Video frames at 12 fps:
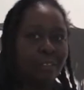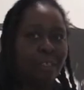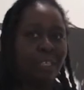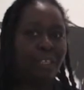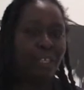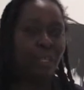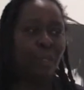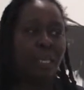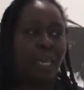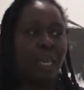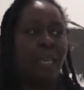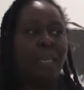in the
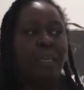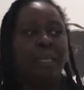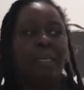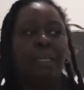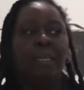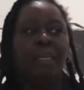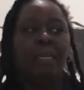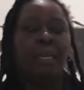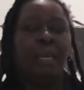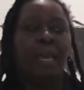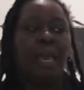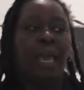UK.
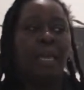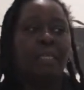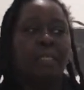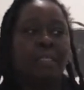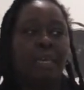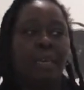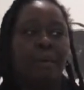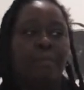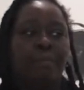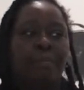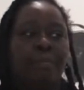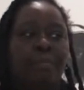And
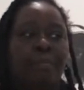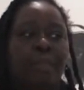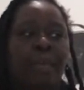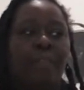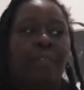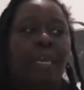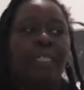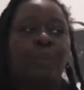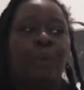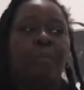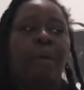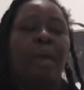that's
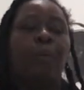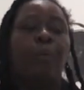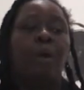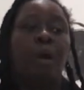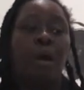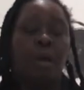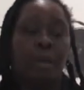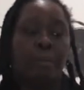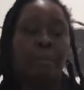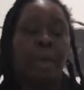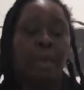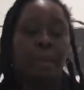when my
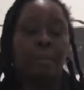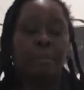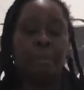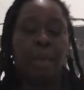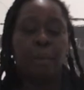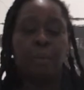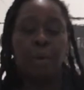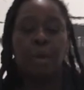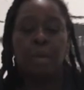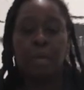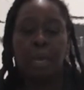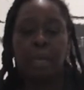work
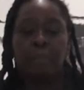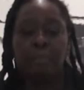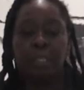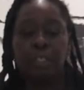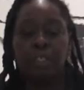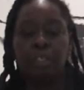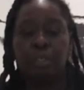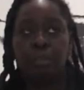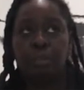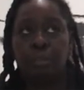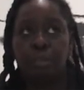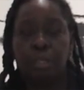kind of
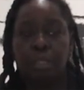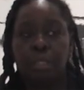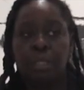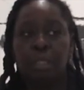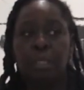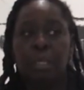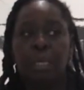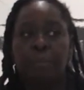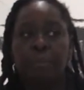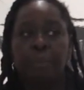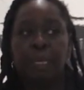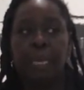matured
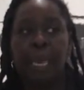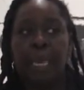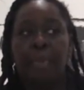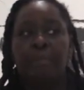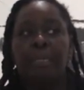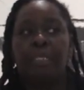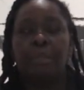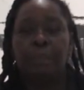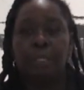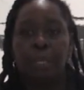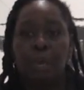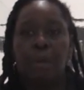and came into
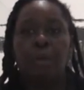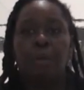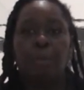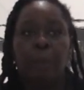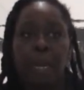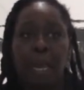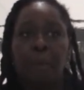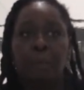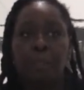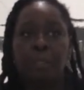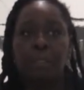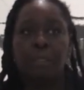its own when I
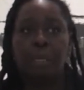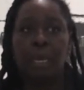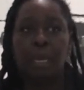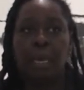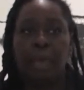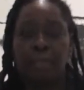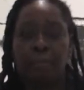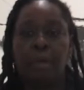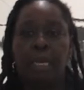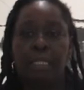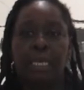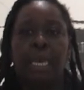was at the
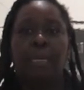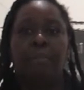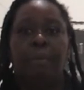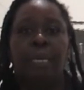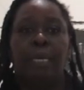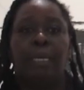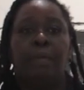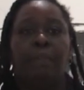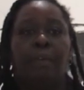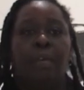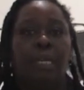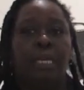Rijks Academy in
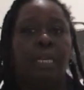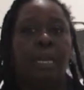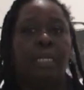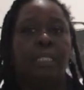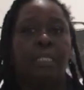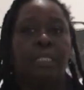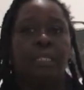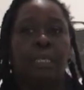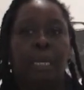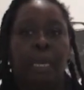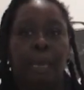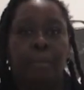the early
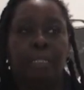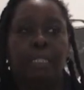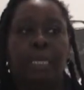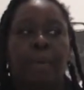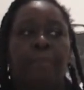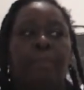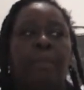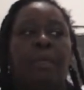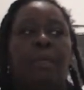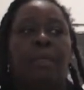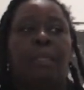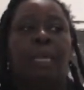90s in Amsterdam.
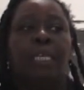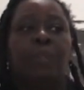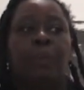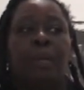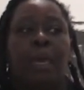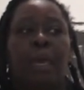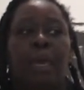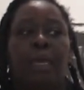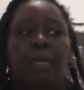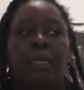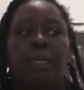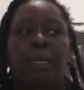That's when
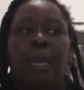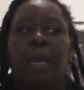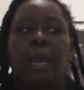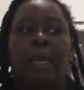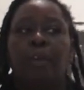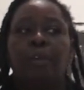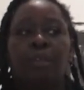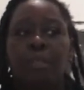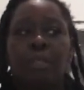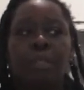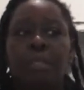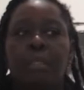I
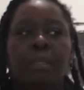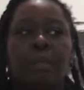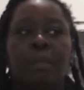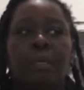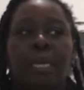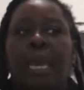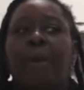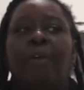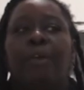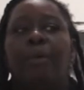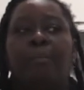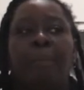couldn't
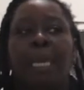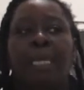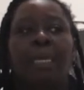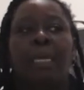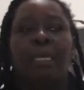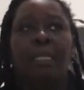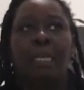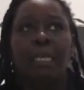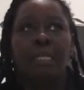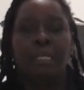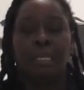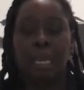carry on making
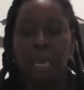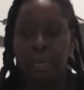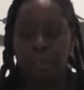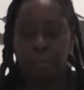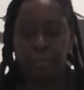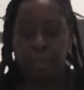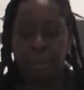these kind of